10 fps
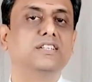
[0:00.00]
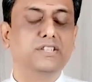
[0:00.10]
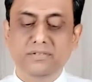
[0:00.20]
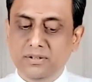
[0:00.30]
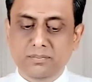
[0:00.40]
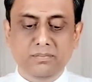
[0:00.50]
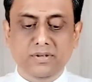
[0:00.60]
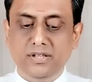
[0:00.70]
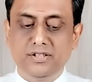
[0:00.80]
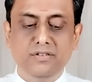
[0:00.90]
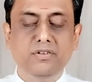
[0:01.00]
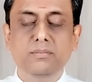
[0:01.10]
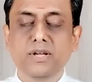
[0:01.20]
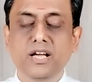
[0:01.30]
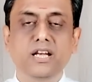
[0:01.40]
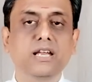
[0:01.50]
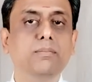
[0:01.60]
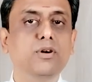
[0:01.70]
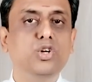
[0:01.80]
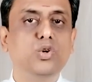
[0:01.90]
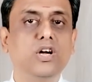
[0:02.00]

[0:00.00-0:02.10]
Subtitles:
She will be unable to